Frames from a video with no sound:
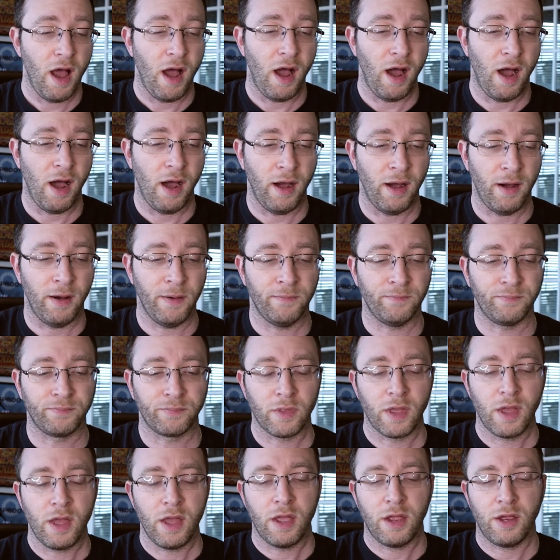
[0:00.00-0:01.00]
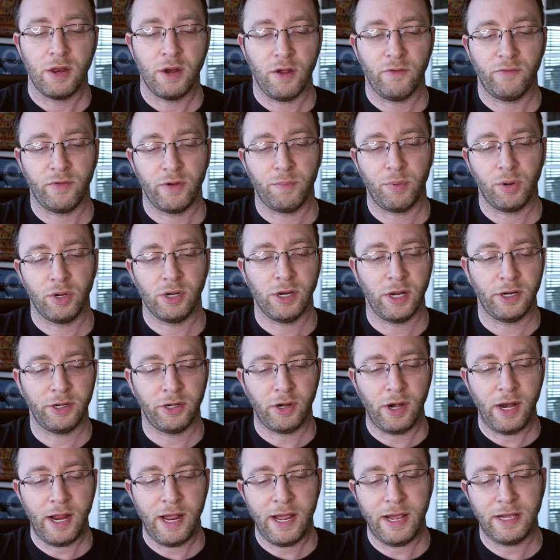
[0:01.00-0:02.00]
Um, you know, if you put it on
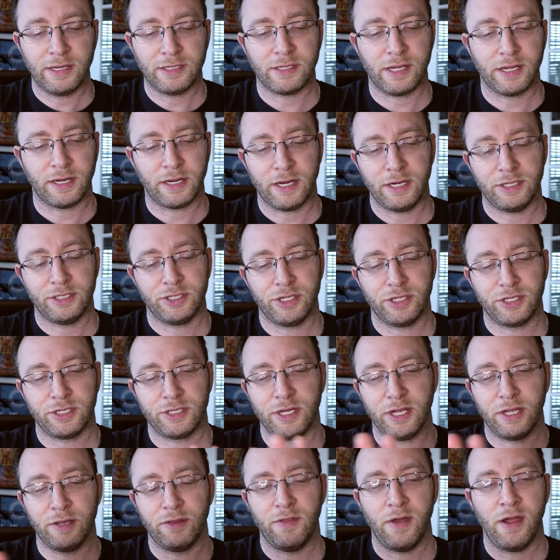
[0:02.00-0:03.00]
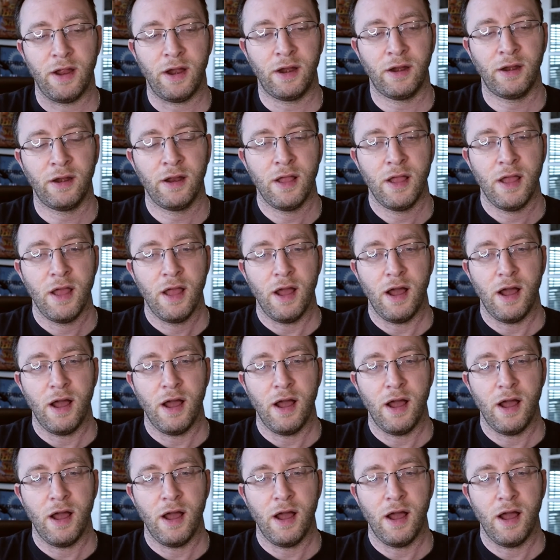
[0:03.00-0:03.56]
your hands like I just did there,